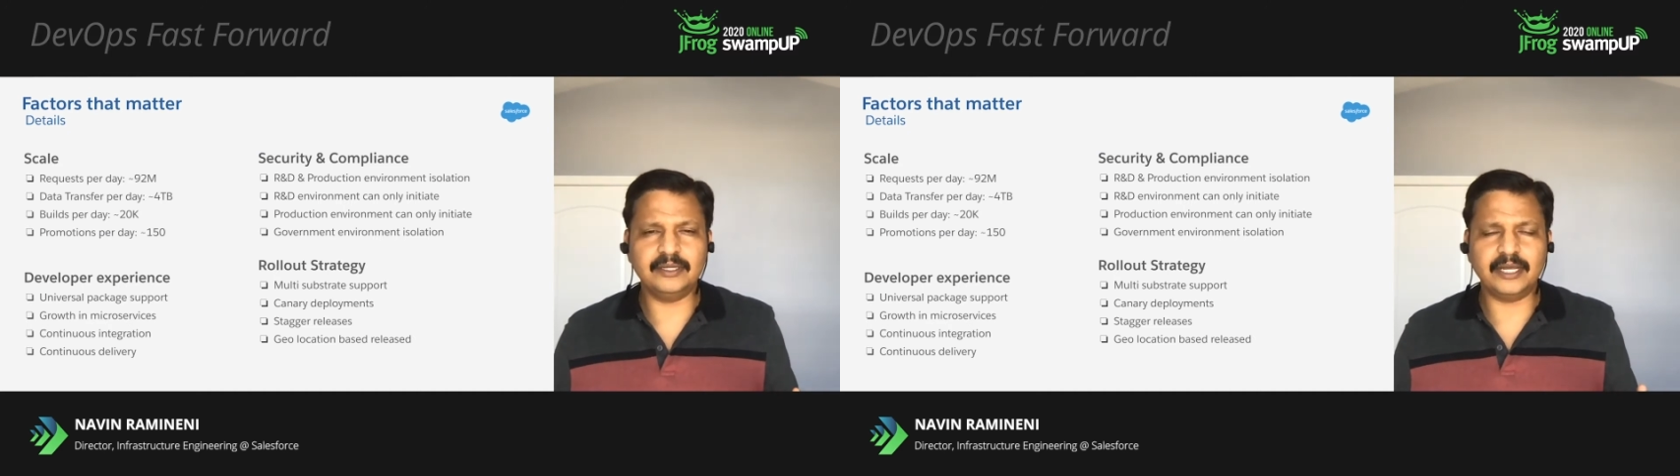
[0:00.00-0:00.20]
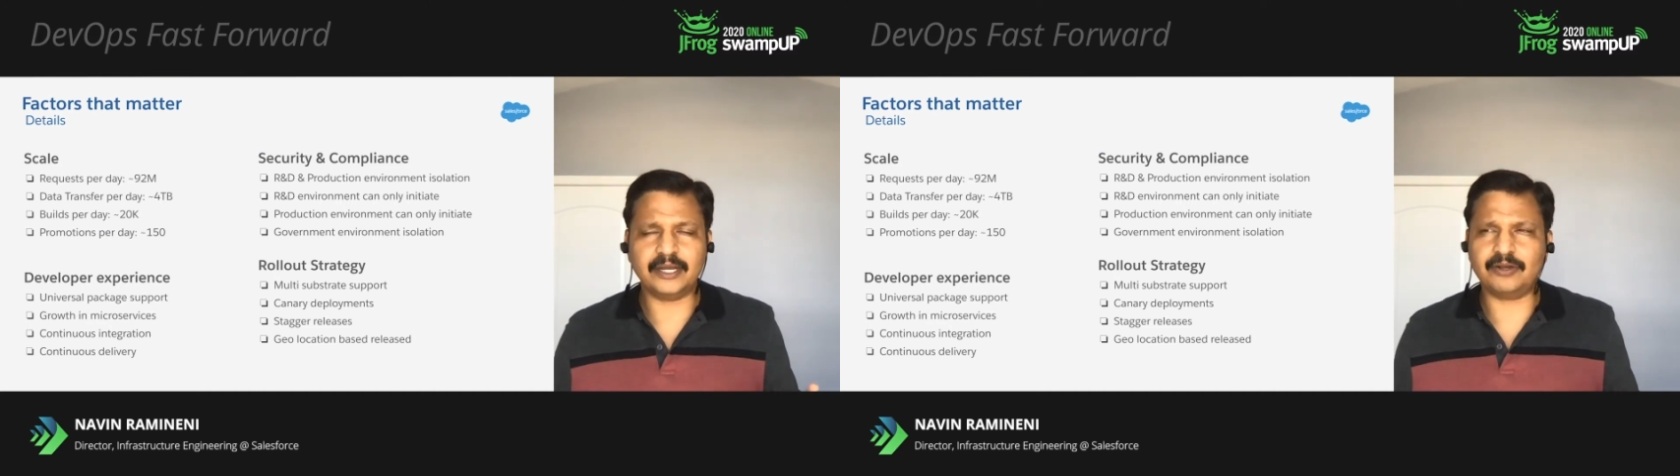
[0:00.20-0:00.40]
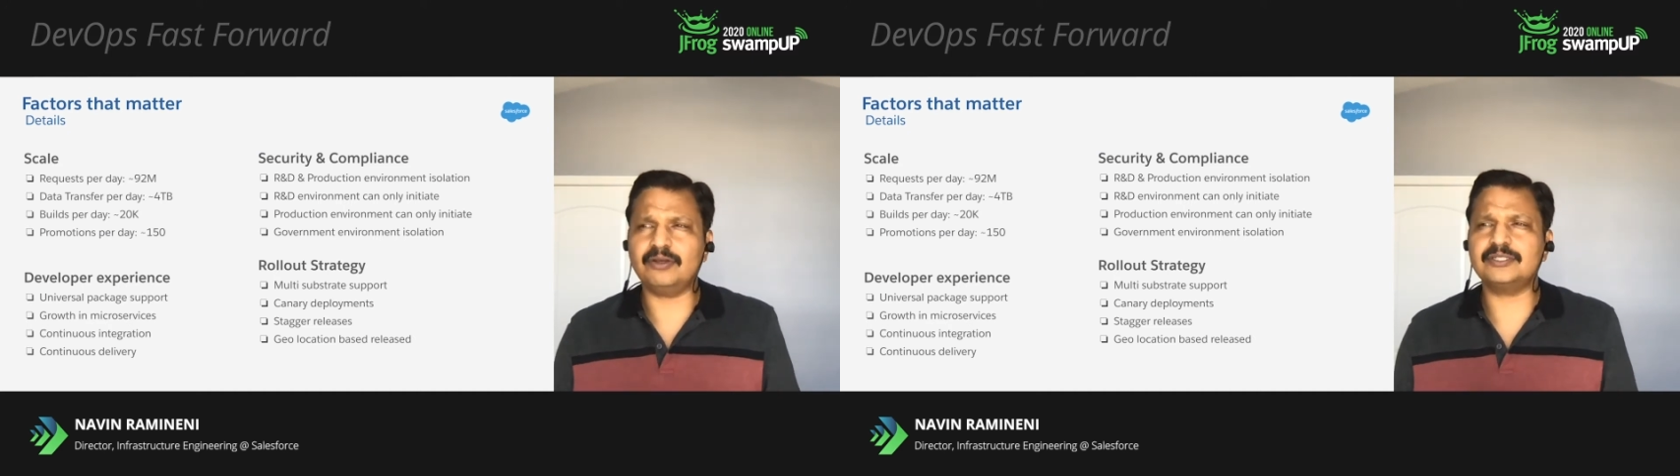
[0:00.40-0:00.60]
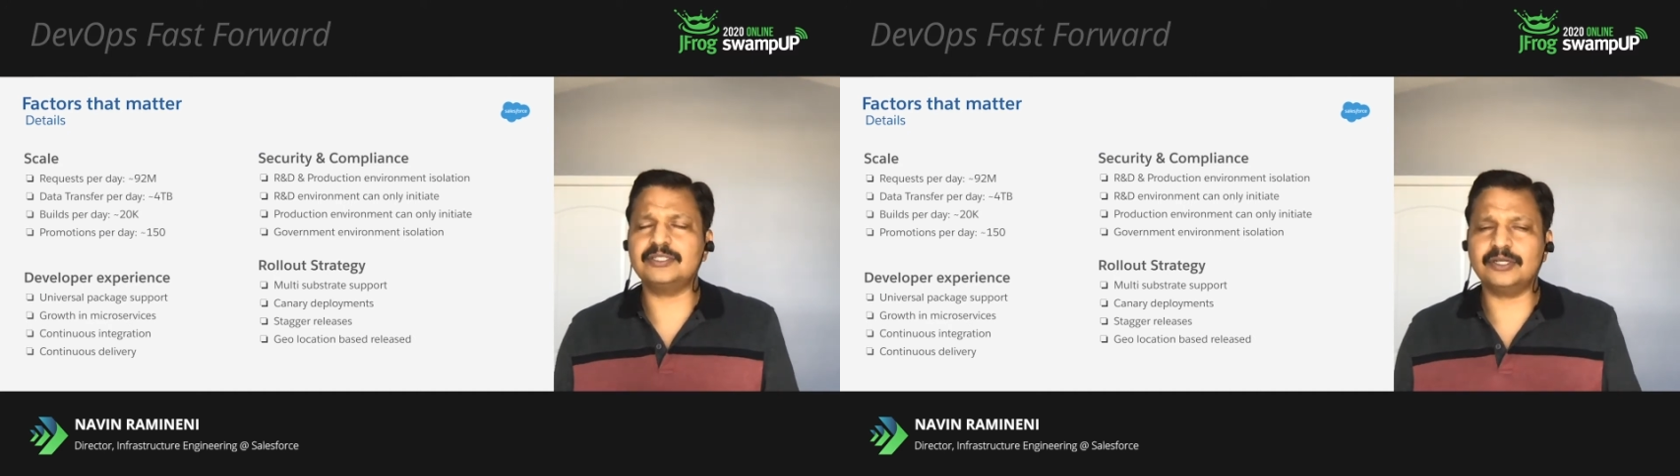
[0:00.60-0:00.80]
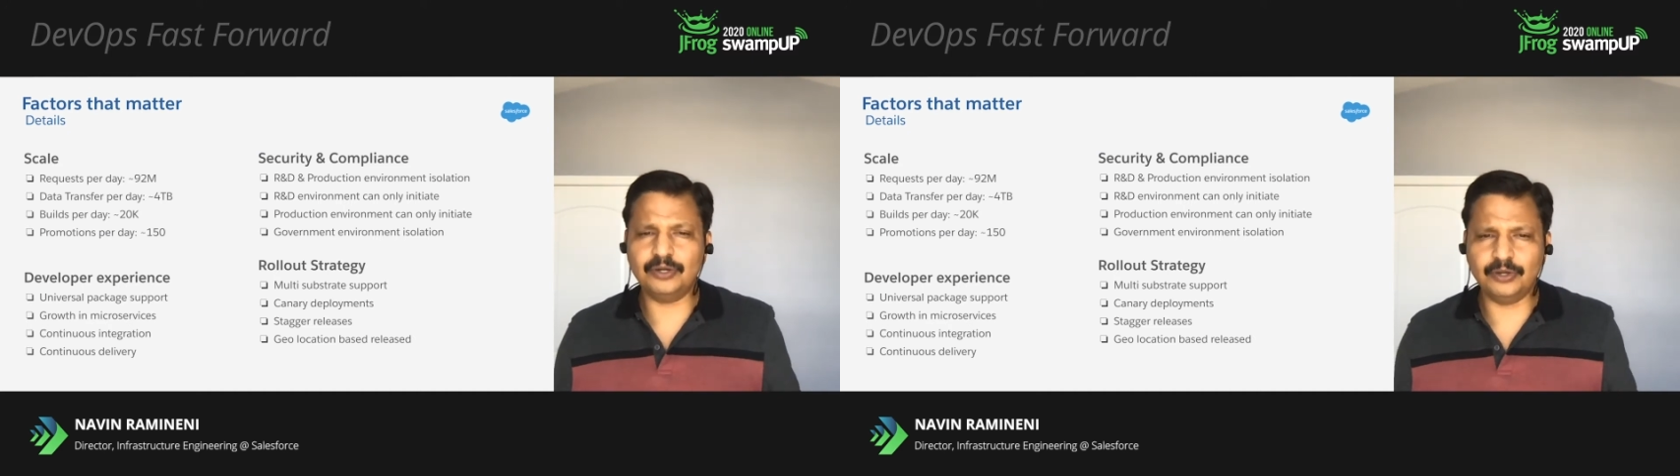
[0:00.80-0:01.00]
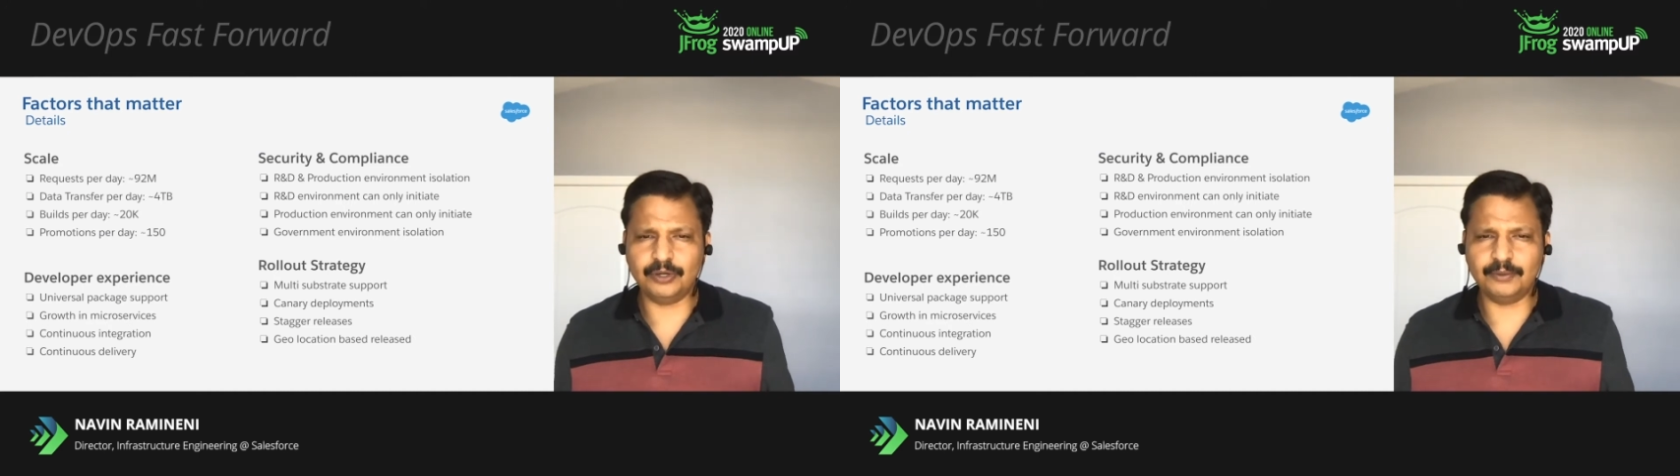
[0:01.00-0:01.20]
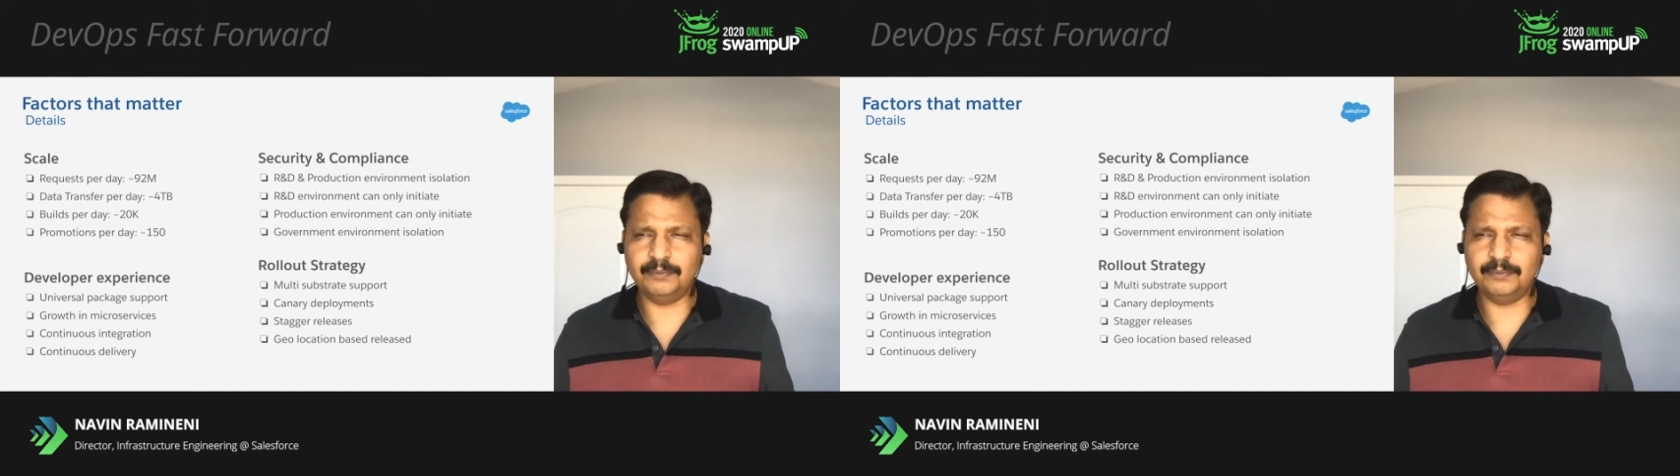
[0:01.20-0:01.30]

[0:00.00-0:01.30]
across the globe